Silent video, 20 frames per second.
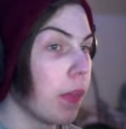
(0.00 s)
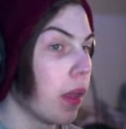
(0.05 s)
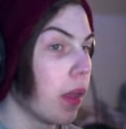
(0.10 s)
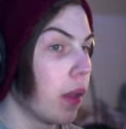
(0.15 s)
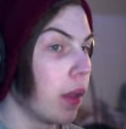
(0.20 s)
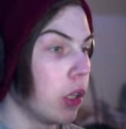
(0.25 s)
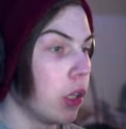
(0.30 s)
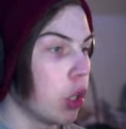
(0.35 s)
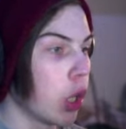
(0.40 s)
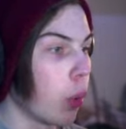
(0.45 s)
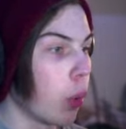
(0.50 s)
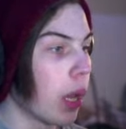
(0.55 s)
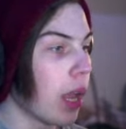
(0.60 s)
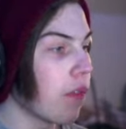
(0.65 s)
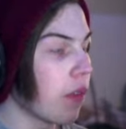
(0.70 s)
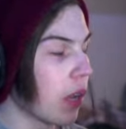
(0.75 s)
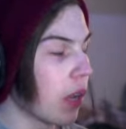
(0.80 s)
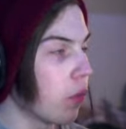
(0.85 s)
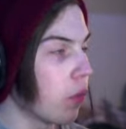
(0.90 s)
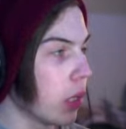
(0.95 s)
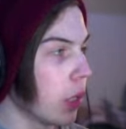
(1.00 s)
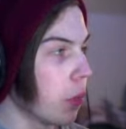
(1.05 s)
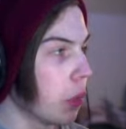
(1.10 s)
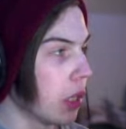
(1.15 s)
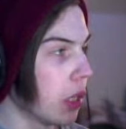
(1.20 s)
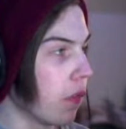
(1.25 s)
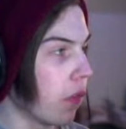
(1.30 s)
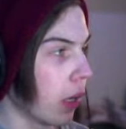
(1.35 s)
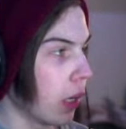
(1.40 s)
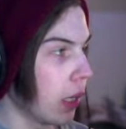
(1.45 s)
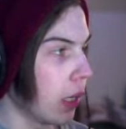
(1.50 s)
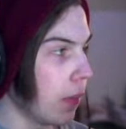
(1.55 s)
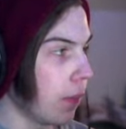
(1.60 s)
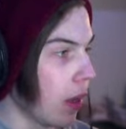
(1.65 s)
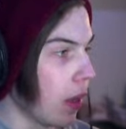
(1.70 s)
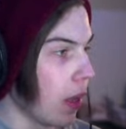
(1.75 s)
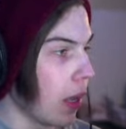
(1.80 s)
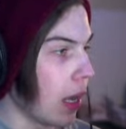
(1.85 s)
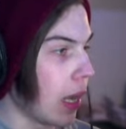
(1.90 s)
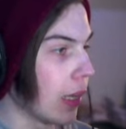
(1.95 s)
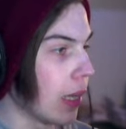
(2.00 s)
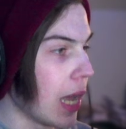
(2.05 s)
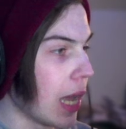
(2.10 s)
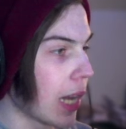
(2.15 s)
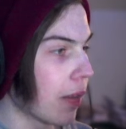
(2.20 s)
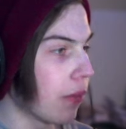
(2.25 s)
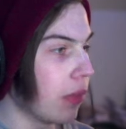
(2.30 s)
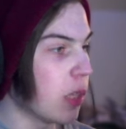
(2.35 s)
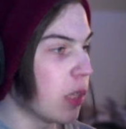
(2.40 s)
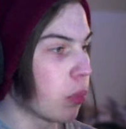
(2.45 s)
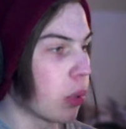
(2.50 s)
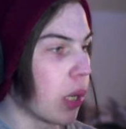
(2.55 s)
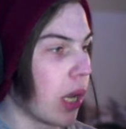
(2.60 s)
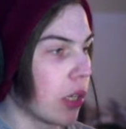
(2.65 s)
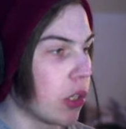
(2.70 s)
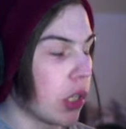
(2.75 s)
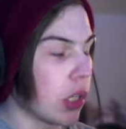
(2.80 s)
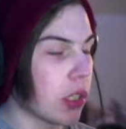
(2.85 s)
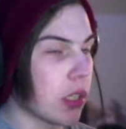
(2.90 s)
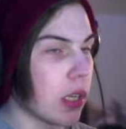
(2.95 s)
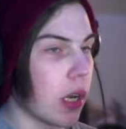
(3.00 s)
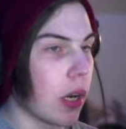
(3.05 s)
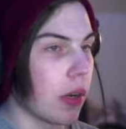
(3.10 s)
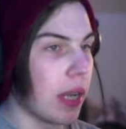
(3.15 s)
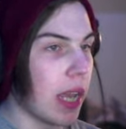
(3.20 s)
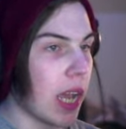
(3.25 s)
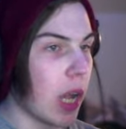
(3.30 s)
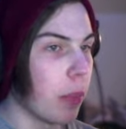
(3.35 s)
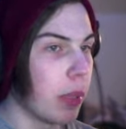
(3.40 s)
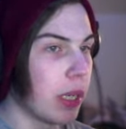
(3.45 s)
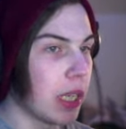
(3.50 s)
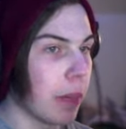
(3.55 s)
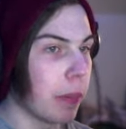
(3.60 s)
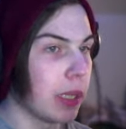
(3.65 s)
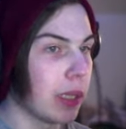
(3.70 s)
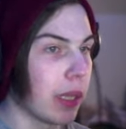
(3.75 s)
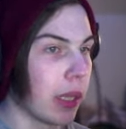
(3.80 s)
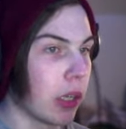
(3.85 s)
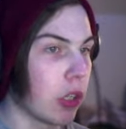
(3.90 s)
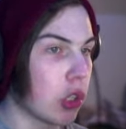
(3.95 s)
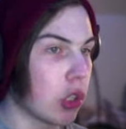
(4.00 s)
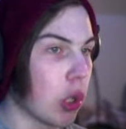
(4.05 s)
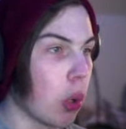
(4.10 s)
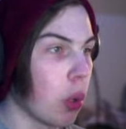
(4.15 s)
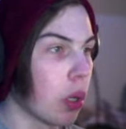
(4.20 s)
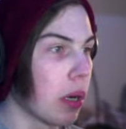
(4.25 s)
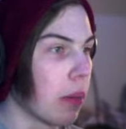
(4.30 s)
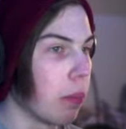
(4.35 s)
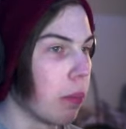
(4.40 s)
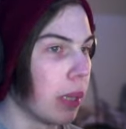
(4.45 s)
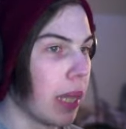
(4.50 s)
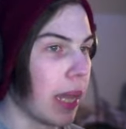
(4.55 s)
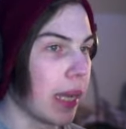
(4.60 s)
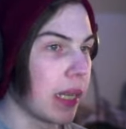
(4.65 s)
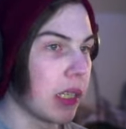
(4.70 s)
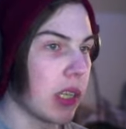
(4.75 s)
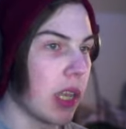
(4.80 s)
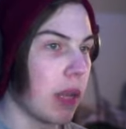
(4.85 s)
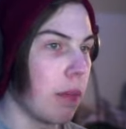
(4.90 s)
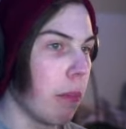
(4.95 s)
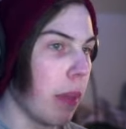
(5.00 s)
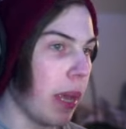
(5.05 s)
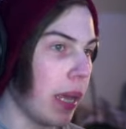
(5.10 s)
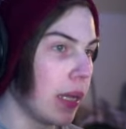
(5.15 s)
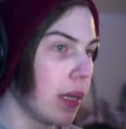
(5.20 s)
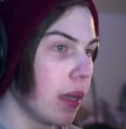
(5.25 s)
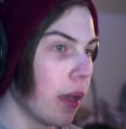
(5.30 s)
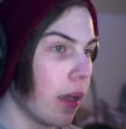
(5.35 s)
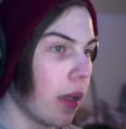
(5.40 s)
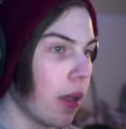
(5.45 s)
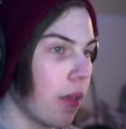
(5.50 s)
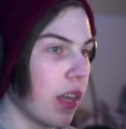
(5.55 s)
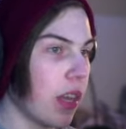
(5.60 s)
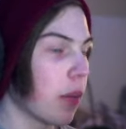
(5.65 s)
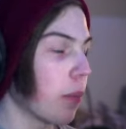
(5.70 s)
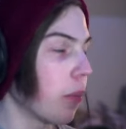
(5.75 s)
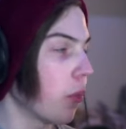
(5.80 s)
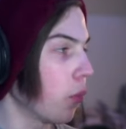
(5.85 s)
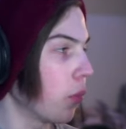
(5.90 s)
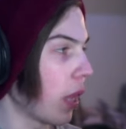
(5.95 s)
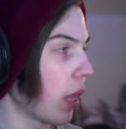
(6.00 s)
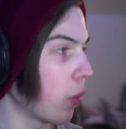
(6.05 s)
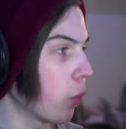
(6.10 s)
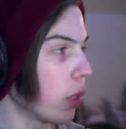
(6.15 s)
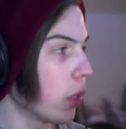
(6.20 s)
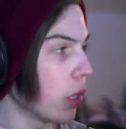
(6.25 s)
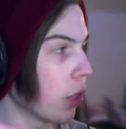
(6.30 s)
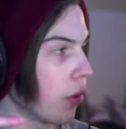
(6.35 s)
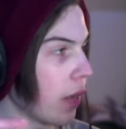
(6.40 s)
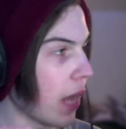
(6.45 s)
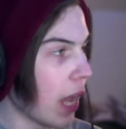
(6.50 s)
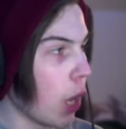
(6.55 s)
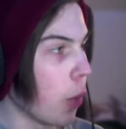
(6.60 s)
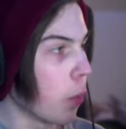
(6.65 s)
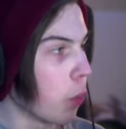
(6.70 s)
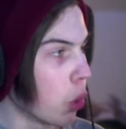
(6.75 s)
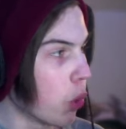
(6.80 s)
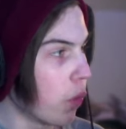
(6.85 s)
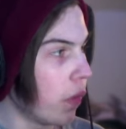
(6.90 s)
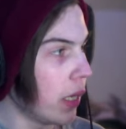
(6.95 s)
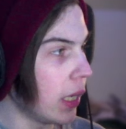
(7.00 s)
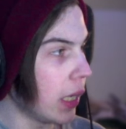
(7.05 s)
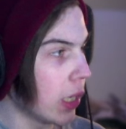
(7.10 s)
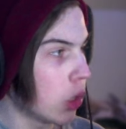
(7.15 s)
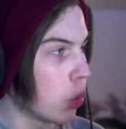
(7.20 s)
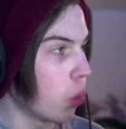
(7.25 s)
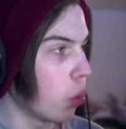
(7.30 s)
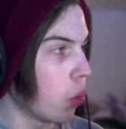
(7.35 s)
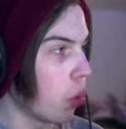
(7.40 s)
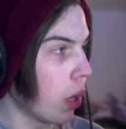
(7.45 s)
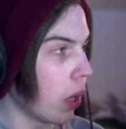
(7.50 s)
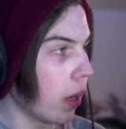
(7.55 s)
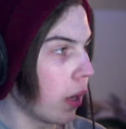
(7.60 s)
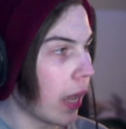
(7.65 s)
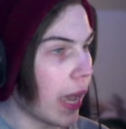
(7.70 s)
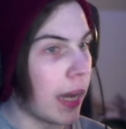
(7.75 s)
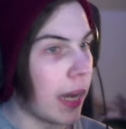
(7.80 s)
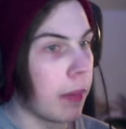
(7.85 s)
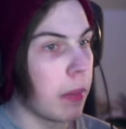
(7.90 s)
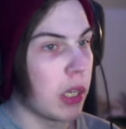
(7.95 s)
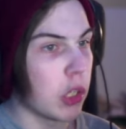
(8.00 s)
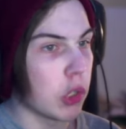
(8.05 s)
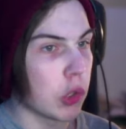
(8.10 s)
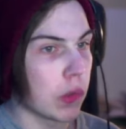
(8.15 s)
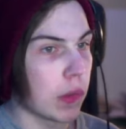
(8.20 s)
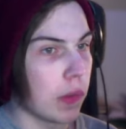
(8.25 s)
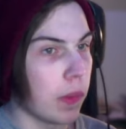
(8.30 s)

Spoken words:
you know what I find really, really funny? A lot of these projects are now becoming like so complex and big that we are now moving into animation.